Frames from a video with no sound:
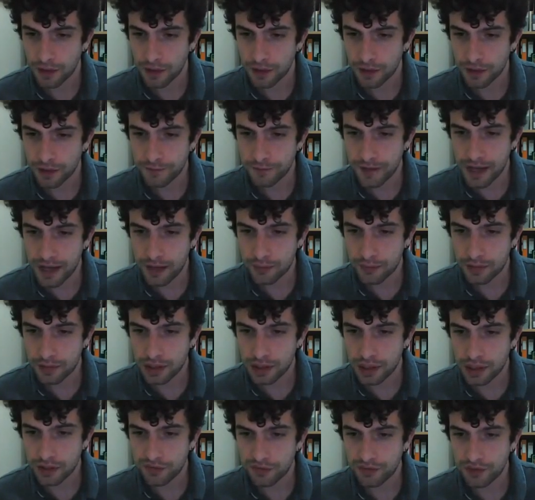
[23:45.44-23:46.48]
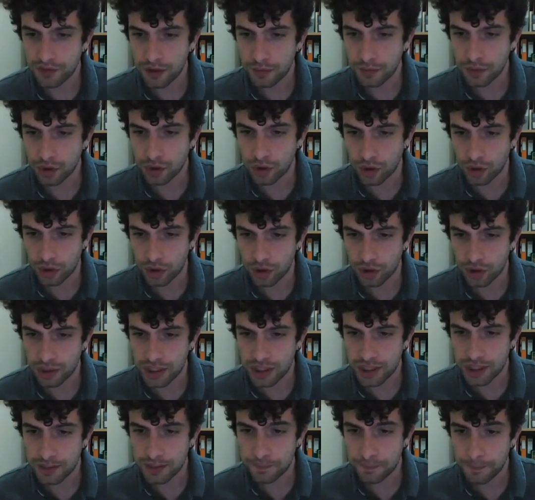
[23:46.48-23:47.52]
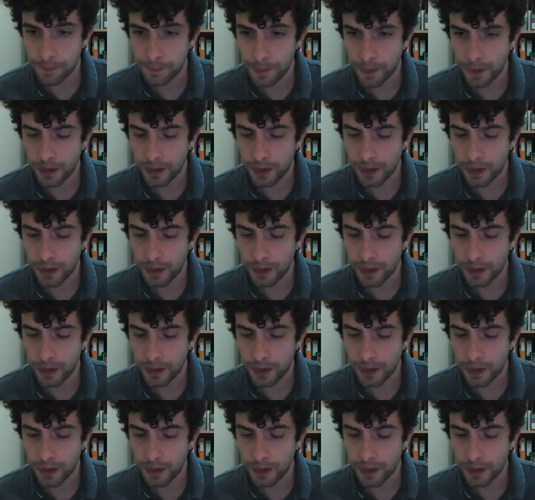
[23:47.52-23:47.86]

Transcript: the family from Koroni.